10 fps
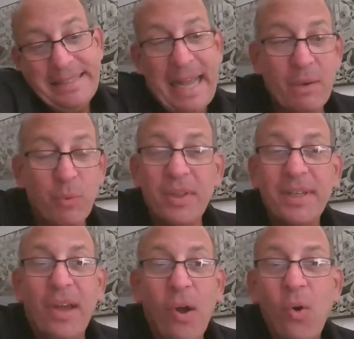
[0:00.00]
I
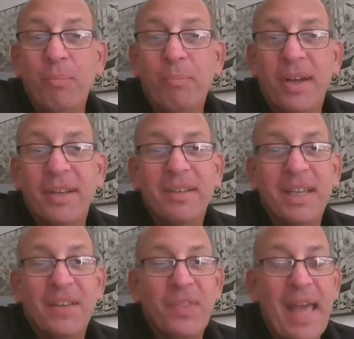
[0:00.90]
really don't. But
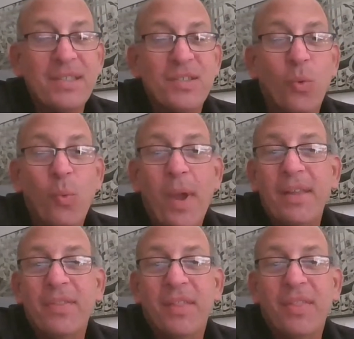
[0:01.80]
if that's the
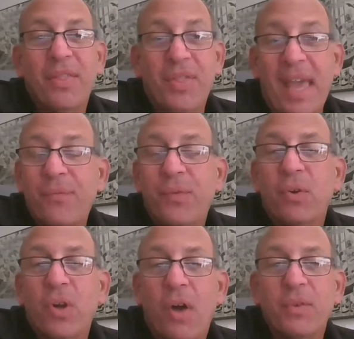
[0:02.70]
way that they
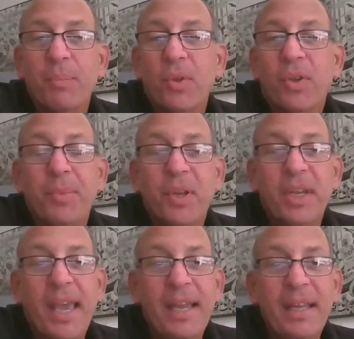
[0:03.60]
feel comfortable in
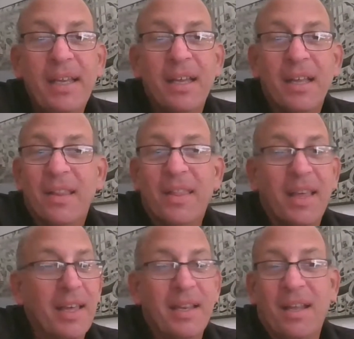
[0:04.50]
communicating,
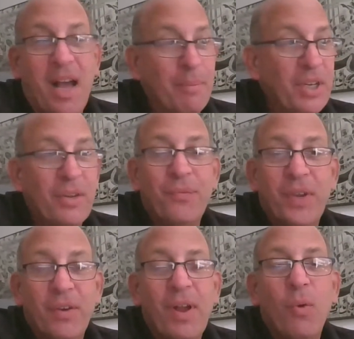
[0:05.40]
then I'm going to
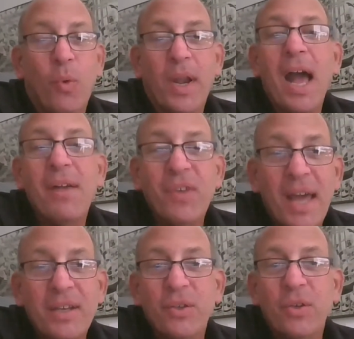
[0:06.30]
figure out what I've
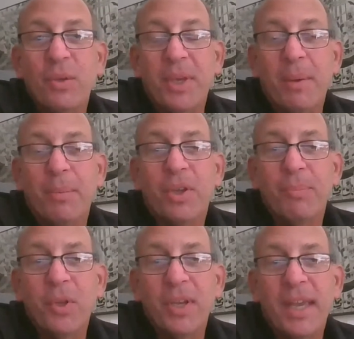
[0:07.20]
got to do to be able to
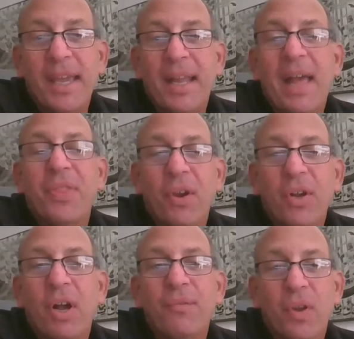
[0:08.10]
communicate at
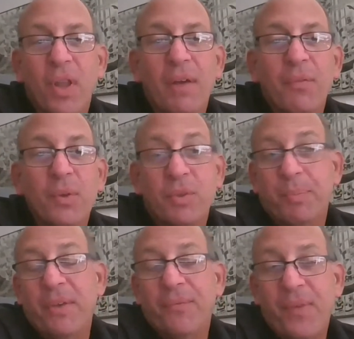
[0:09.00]
their comfort level to
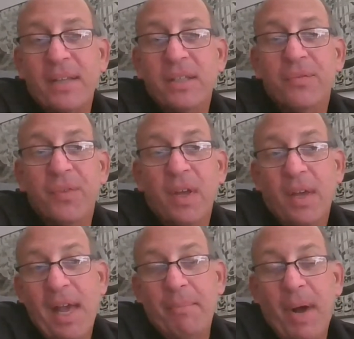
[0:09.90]
be effective
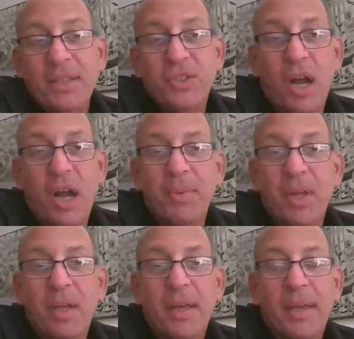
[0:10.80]
at my job.
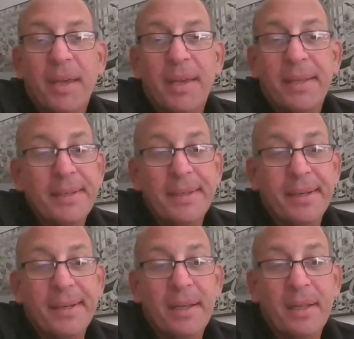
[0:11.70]
And
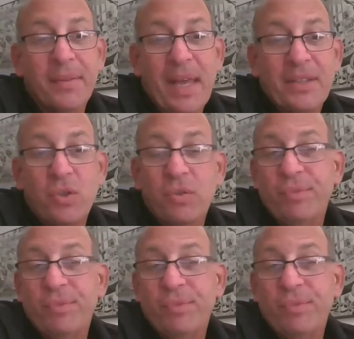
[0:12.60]
that's,